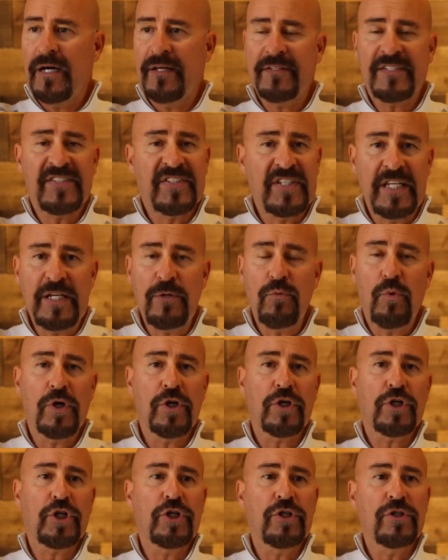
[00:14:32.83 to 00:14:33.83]
city
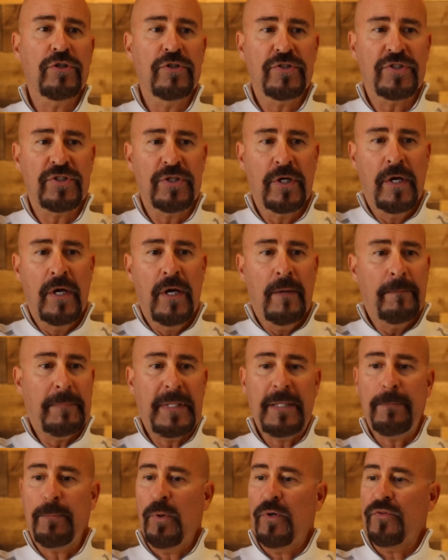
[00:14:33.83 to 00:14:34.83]
workers,
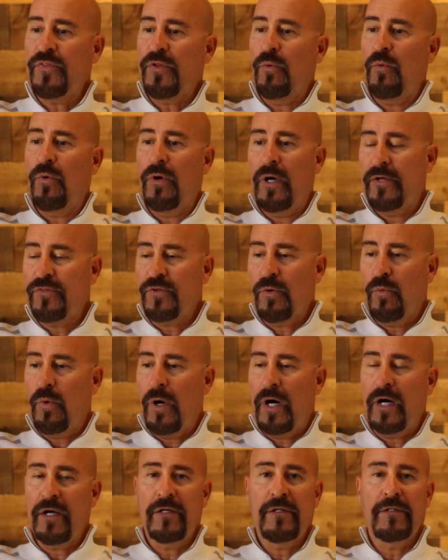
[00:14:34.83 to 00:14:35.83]
people at
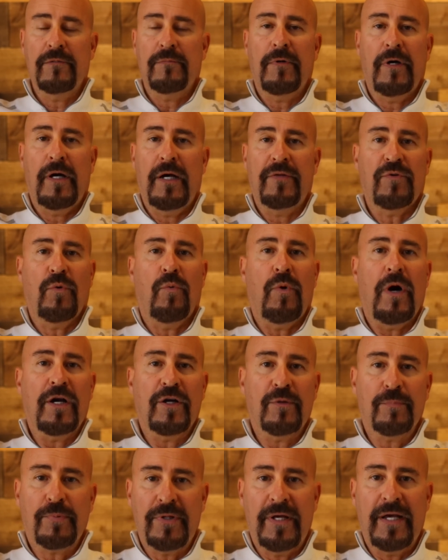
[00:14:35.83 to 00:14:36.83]
the
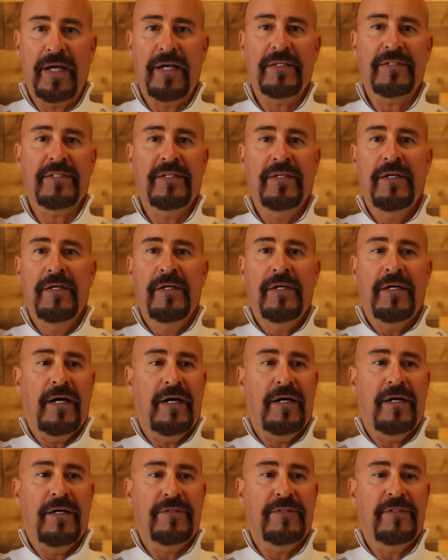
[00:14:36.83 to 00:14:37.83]
water plant,
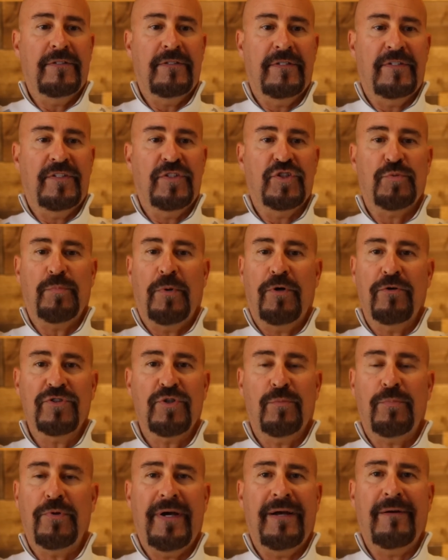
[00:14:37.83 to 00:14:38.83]
the
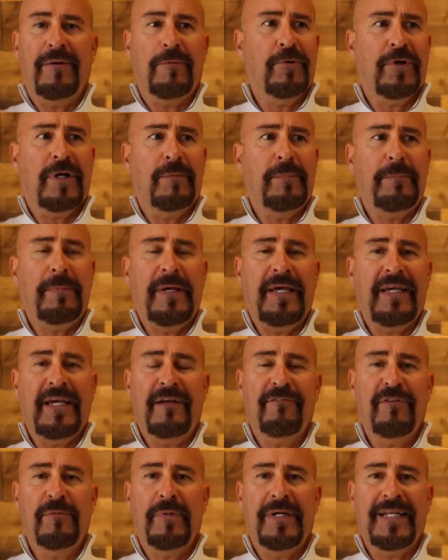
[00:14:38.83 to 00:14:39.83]
disposal plant. We're going to be paying
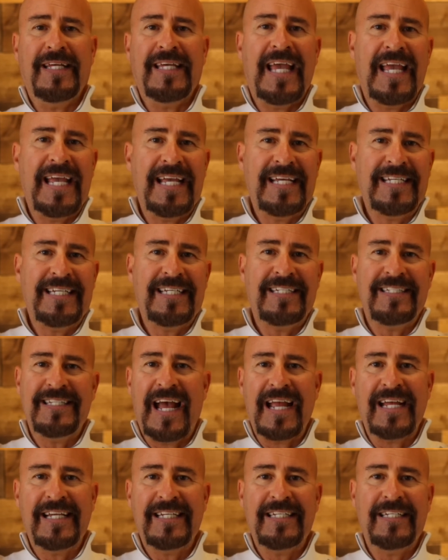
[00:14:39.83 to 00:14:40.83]
everybody $80,
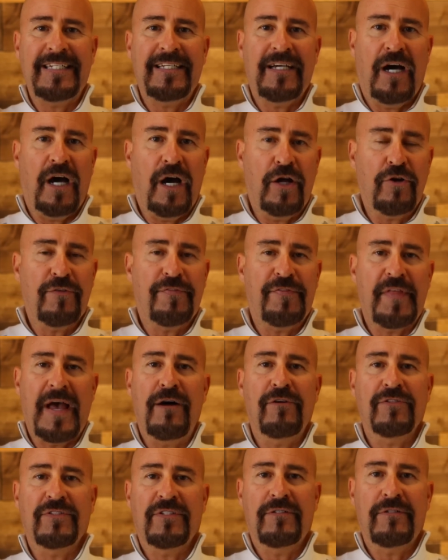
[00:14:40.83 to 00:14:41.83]
$90,
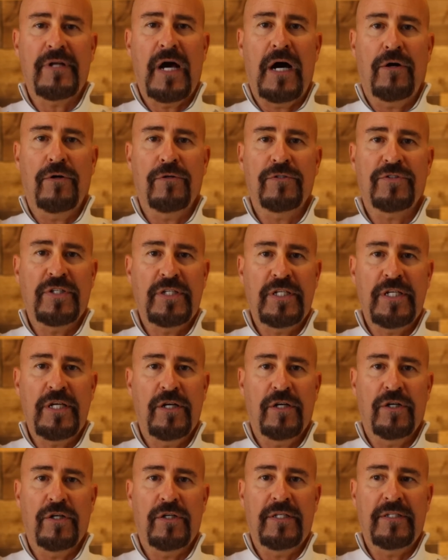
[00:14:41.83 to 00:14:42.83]
$100,000 a
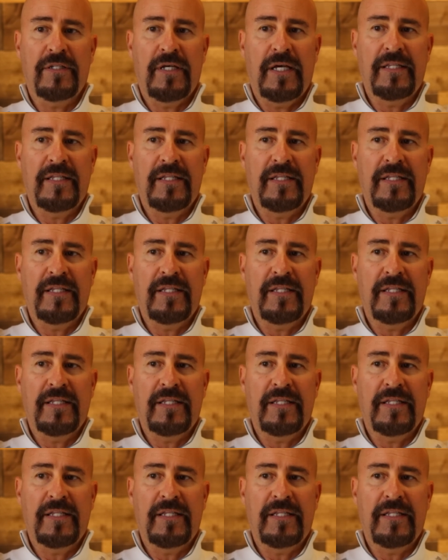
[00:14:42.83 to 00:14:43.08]
year,